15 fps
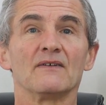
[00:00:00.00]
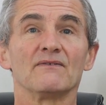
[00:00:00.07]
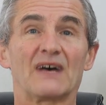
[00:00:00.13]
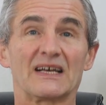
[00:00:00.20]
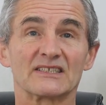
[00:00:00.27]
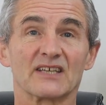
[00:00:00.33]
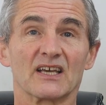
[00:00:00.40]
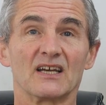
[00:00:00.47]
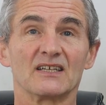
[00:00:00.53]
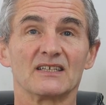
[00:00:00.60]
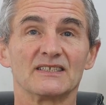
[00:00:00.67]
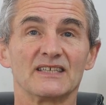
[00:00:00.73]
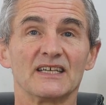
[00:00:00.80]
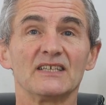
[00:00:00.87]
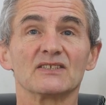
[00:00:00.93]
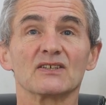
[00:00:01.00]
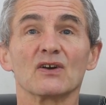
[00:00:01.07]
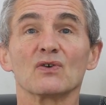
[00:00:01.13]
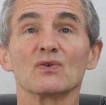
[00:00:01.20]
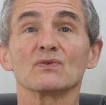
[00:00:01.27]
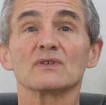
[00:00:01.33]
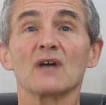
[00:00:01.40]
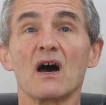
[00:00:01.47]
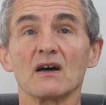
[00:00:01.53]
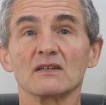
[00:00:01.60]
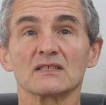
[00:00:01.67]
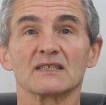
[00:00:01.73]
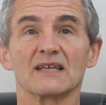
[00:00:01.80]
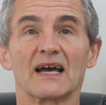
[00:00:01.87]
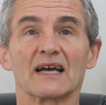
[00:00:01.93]
Vascular disease can cause
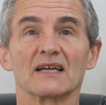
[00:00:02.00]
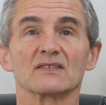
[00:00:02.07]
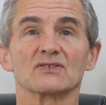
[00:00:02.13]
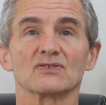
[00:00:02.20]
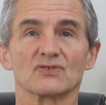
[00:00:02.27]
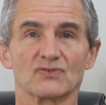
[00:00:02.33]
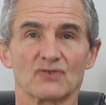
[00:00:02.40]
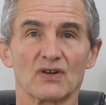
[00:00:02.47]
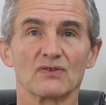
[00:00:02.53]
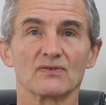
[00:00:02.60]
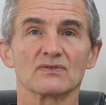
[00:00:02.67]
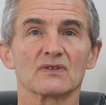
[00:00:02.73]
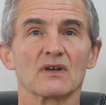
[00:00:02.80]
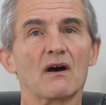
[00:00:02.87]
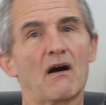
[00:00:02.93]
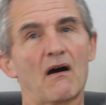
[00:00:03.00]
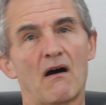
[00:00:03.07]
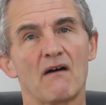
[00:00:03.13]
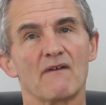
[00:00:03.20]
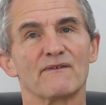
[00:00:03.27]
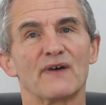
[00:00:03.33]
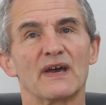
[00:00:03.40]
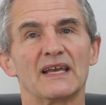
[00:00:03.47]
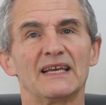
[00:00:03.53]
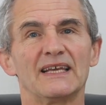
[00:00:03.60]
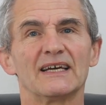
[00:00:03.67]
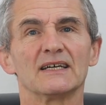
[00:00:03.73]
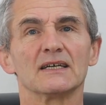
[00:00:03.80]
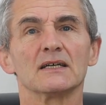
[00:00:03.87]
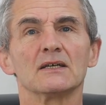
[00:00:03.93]
heart attacks, strokes, heart
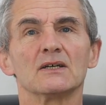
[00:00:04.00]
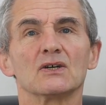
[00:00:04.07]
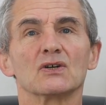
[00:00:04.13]
failure,